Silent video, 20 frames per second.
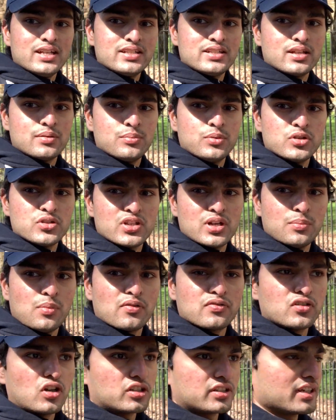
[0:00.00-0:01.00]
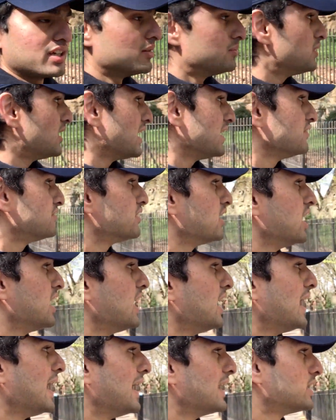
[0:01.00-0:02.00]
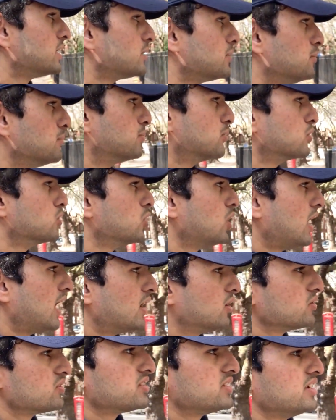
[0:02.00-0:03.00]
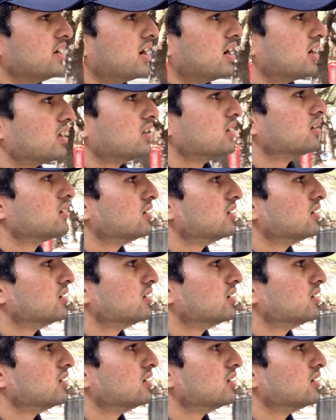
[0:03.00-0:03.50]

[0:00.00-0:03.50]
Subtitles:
is the Museum of Nottingham Life at Brewhouse Yard.